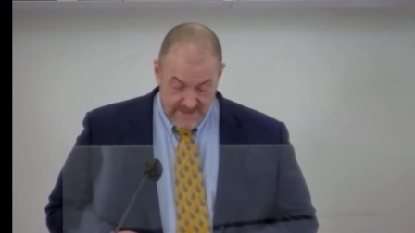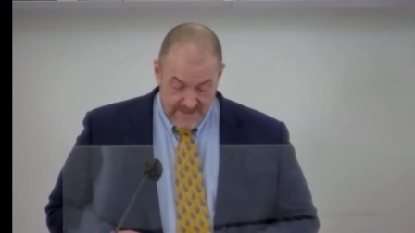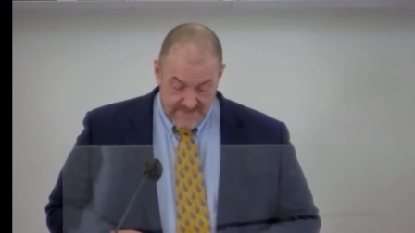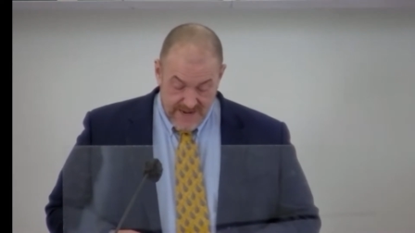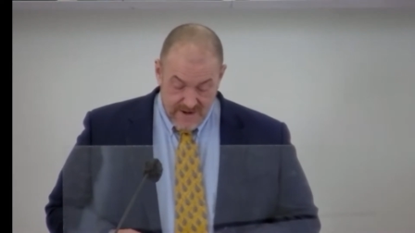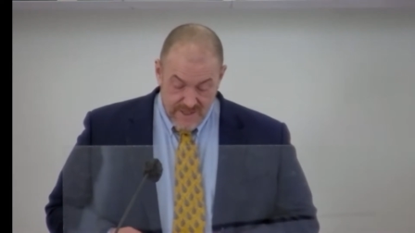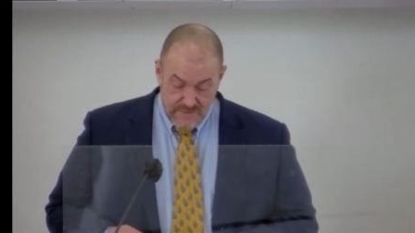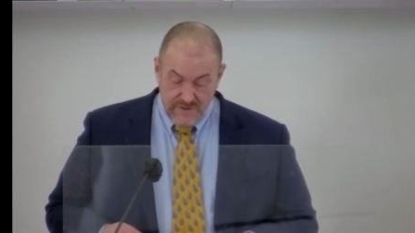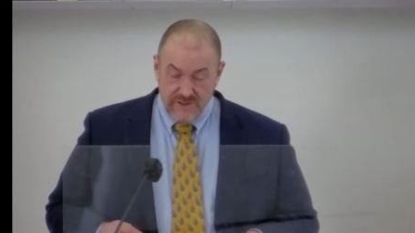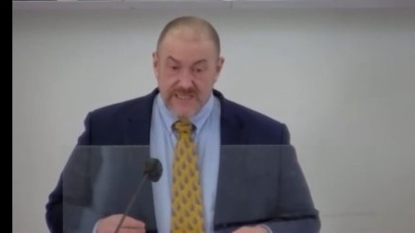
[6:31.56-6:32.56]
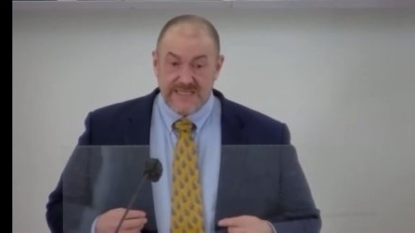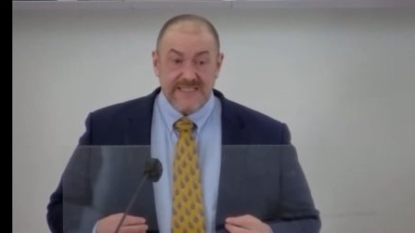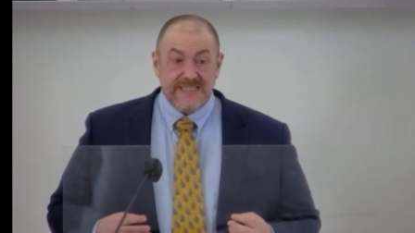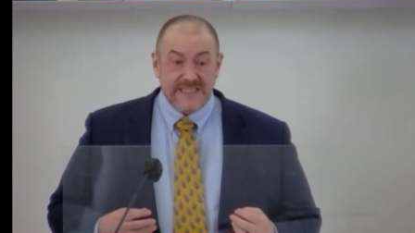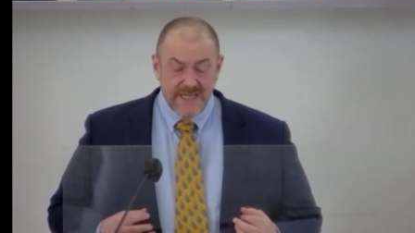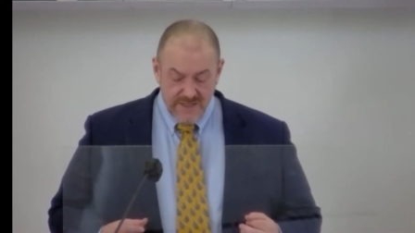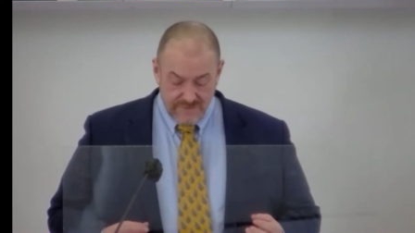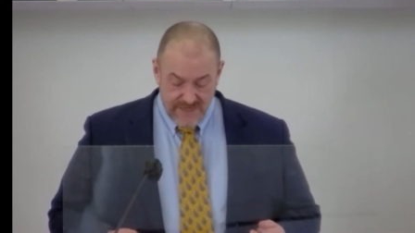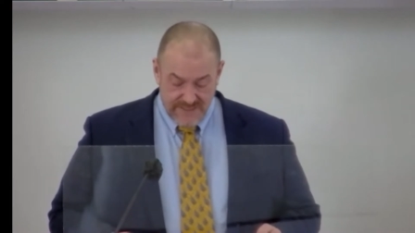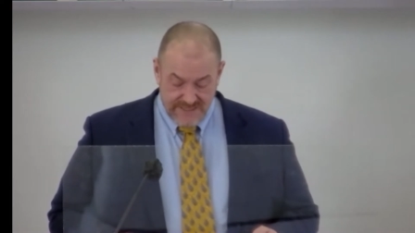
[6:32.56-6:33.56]
They are usually
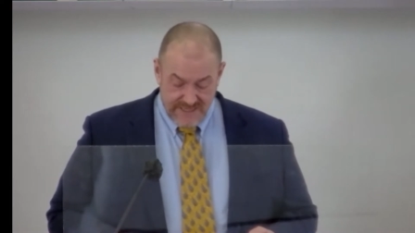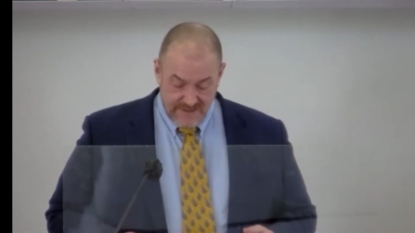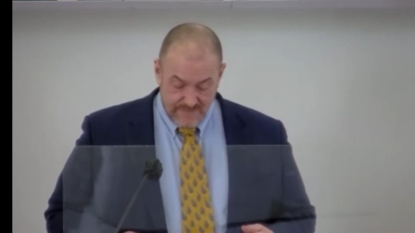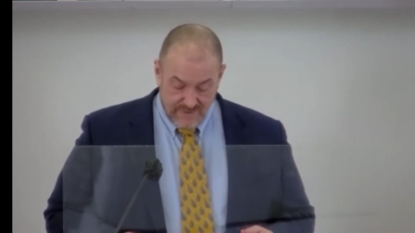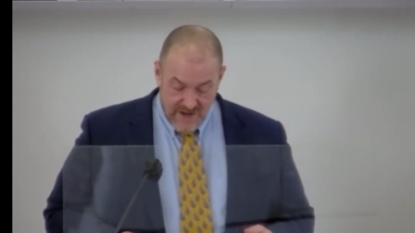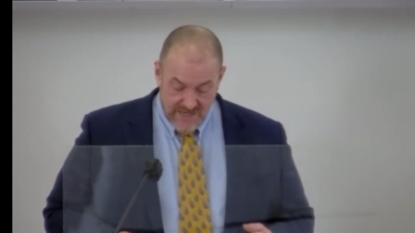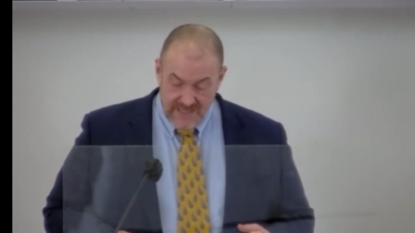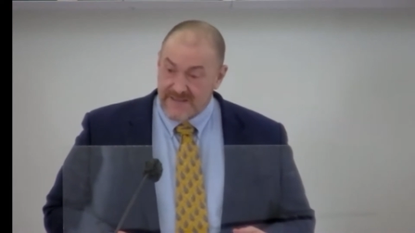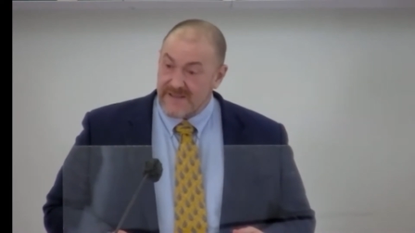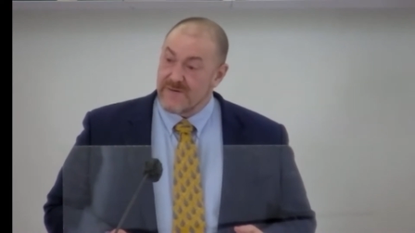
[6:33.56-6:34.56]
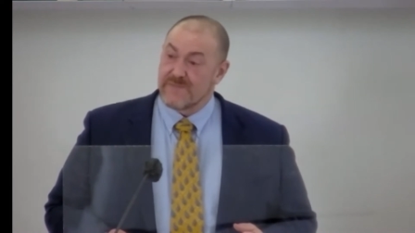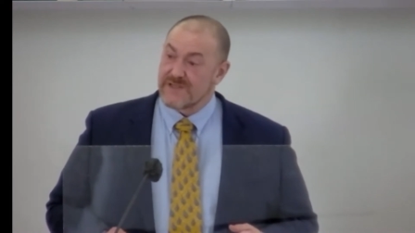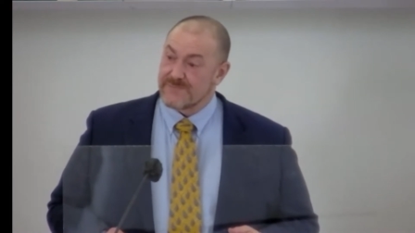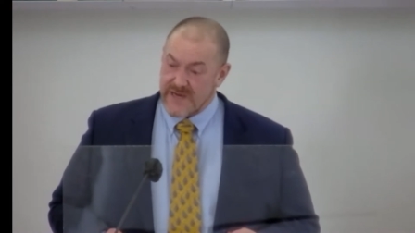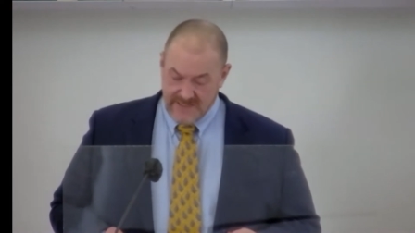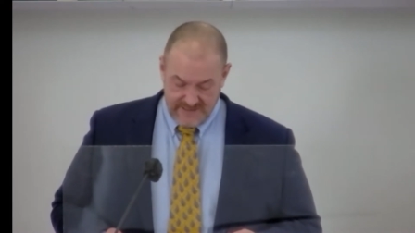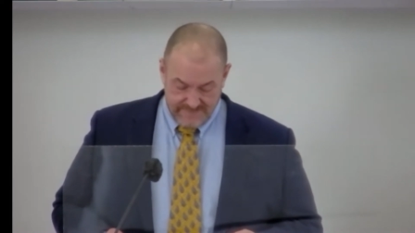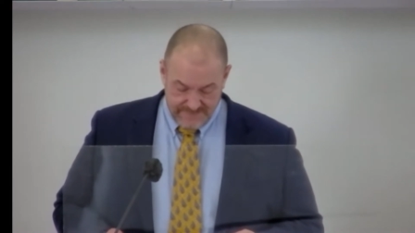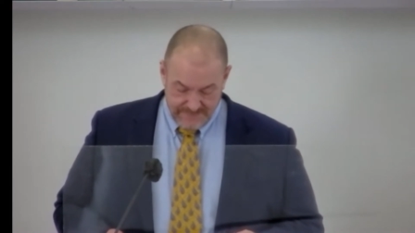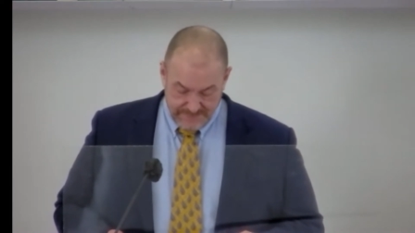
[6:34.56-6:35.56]
disinterested in broadening their
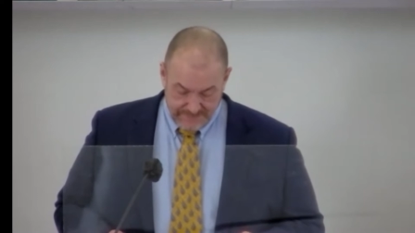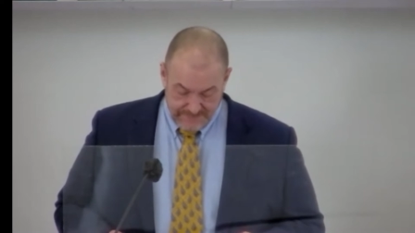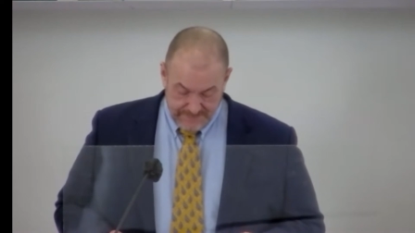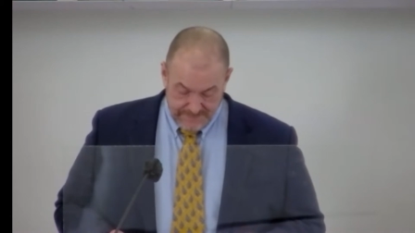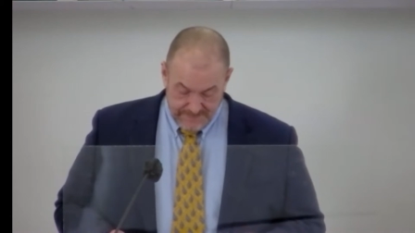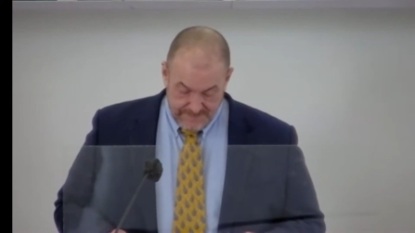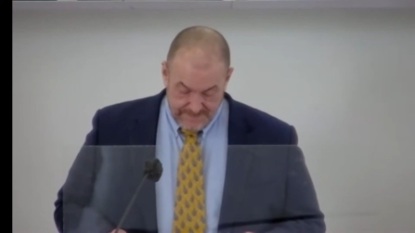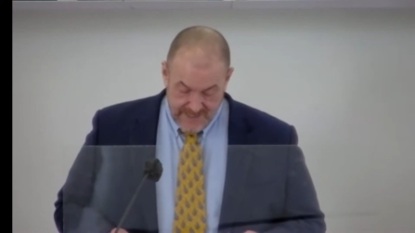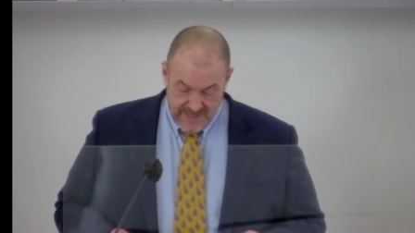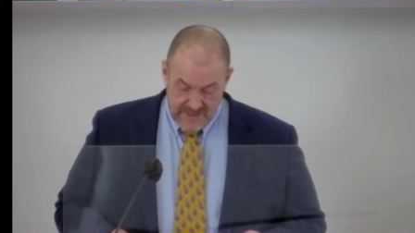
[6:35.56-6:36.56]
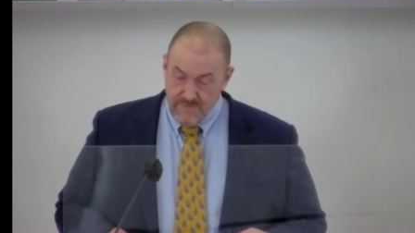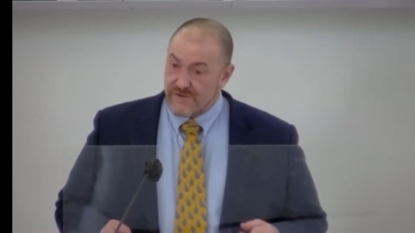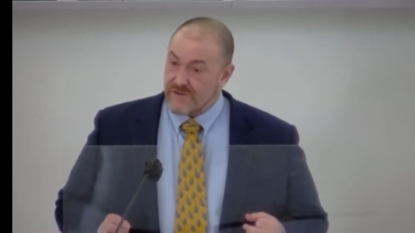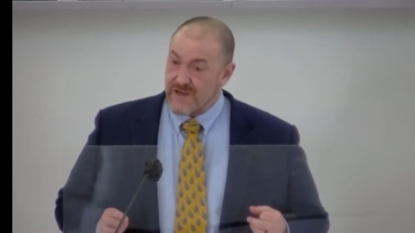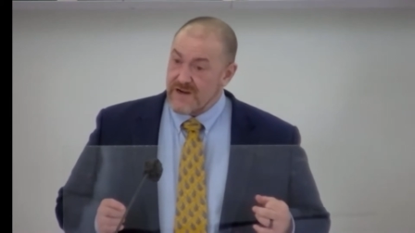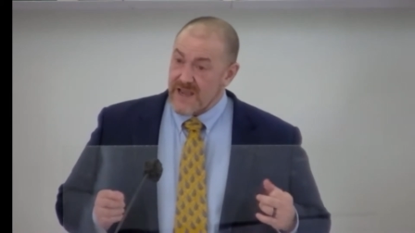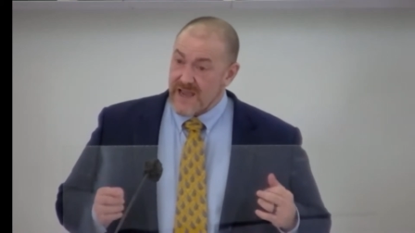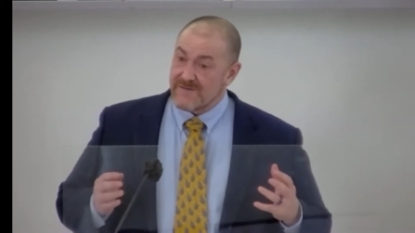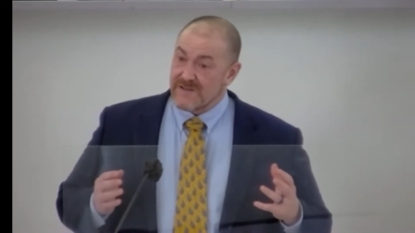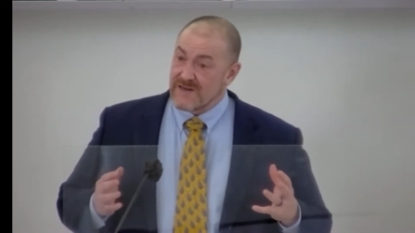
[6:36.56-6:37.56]
perspective. They usually
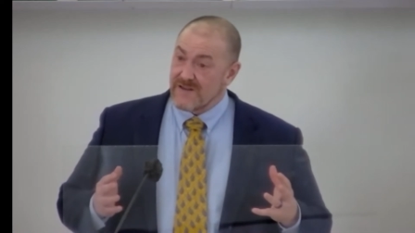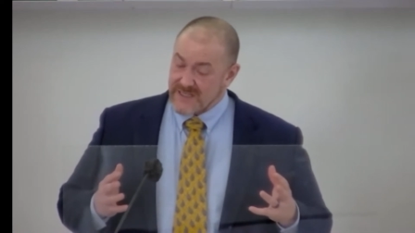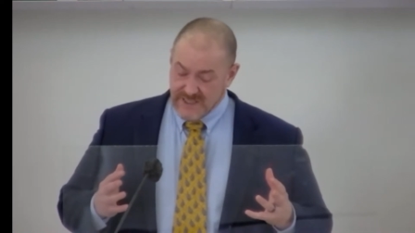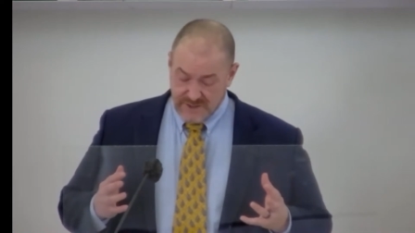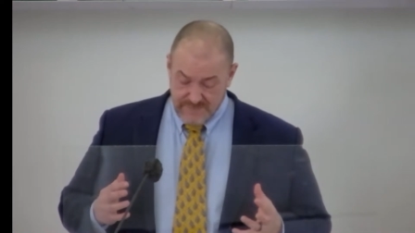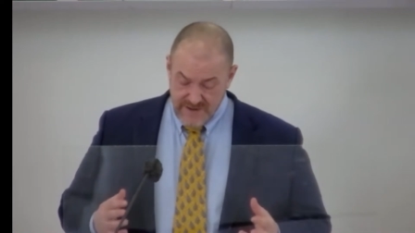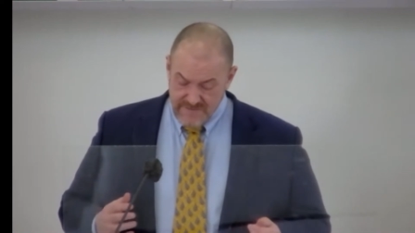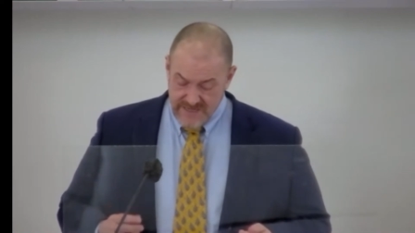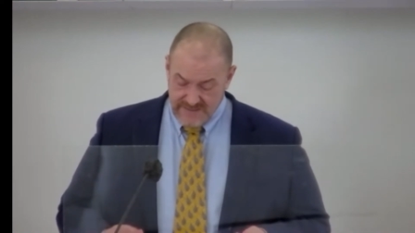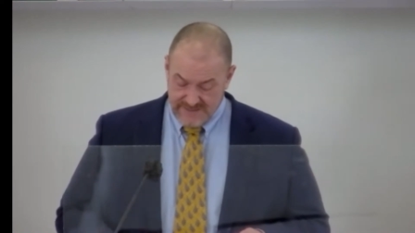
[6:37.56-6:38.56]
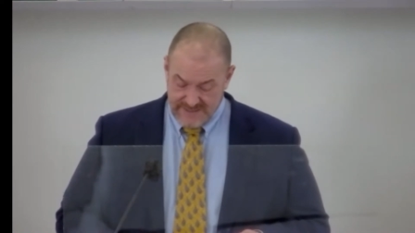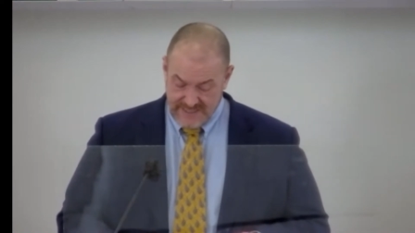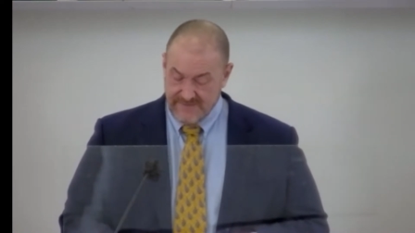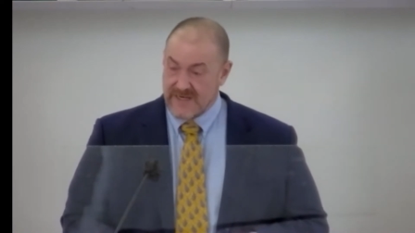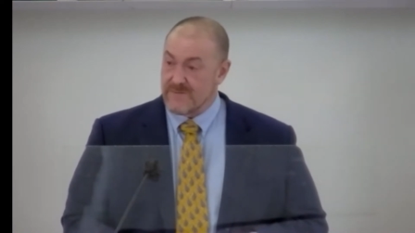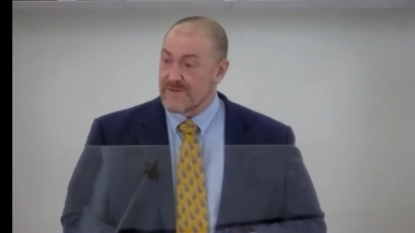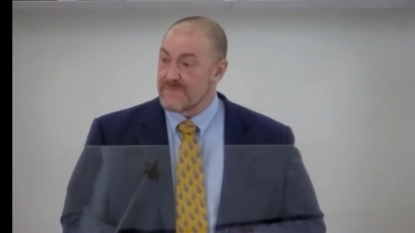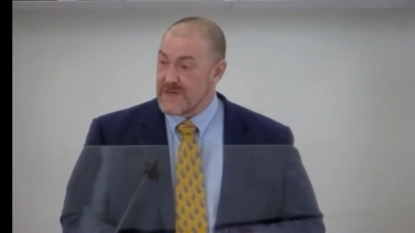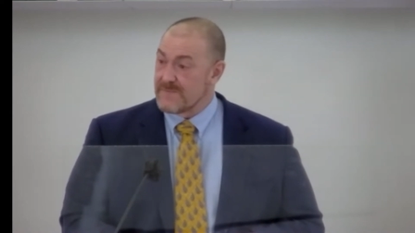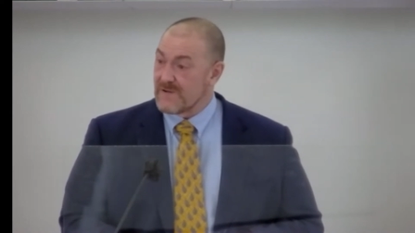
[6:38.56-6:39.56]
have little experience dealing with
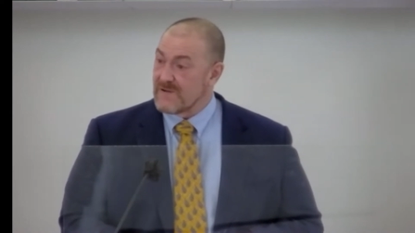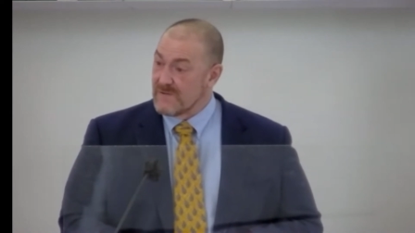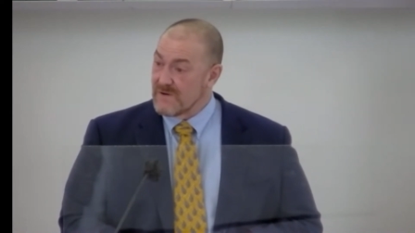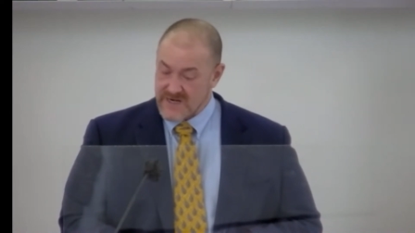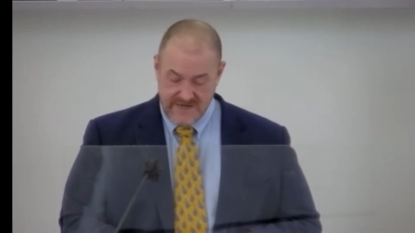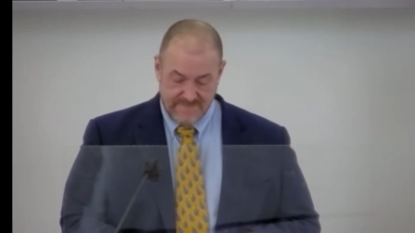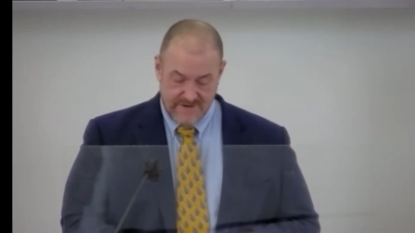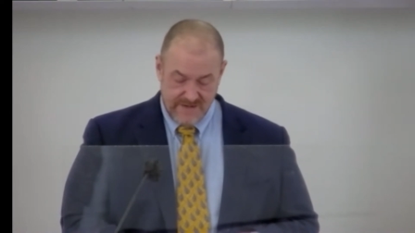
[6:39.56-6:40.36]
people who are different.